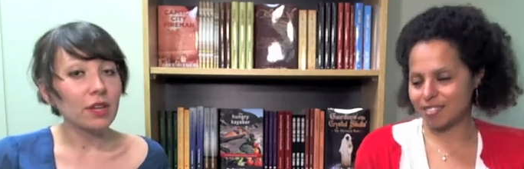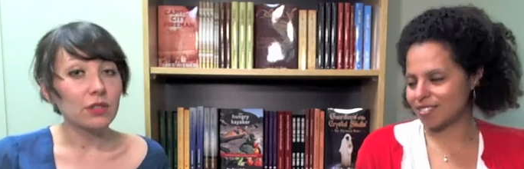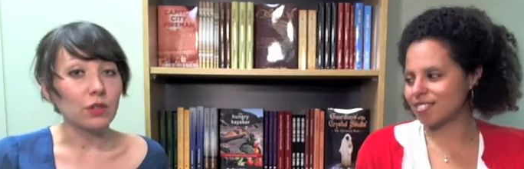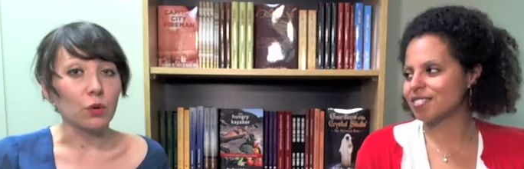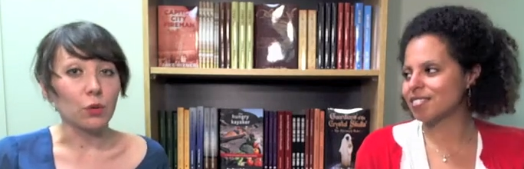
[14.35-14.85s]

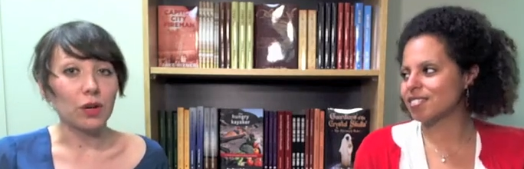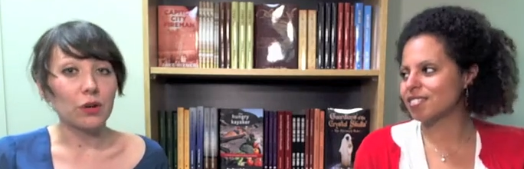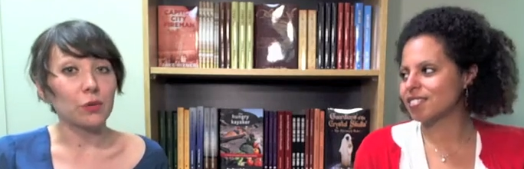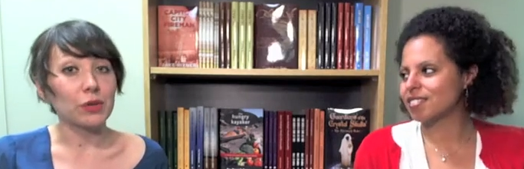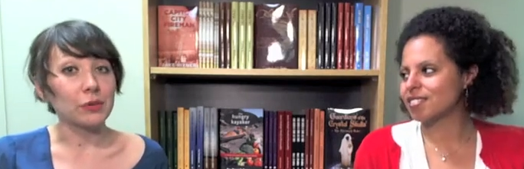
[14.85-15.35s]
Speaker 1: So
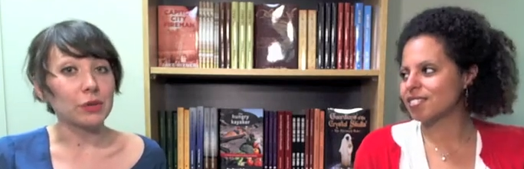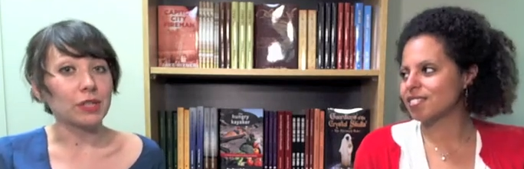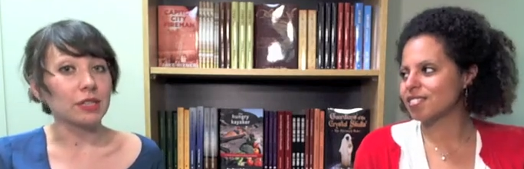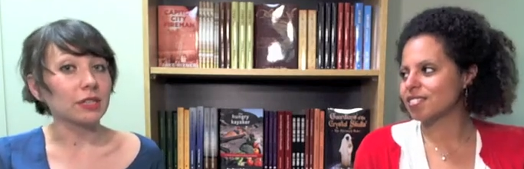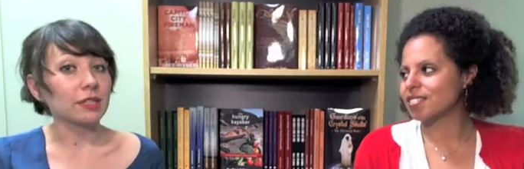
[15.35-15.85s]
we
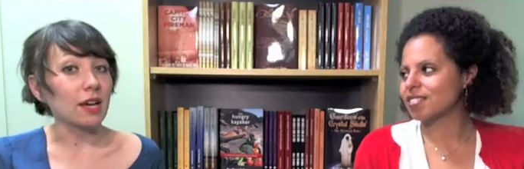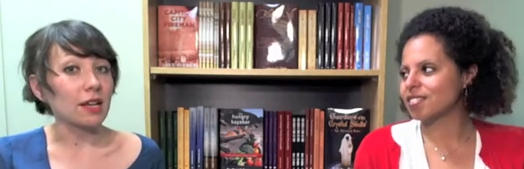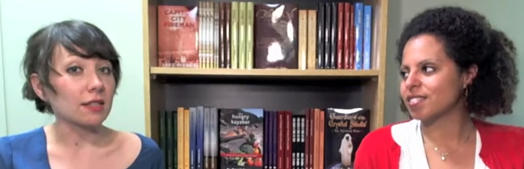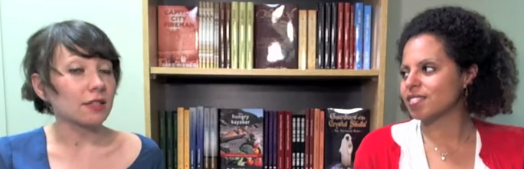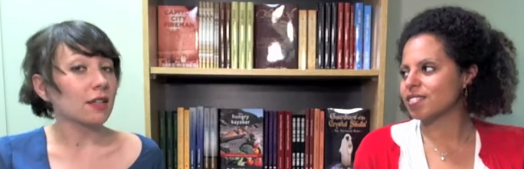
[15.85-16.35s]
will
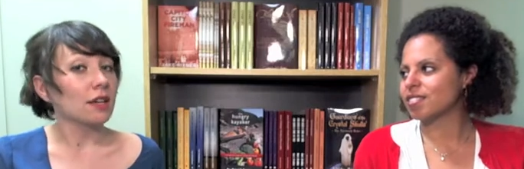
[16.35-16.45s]
discuss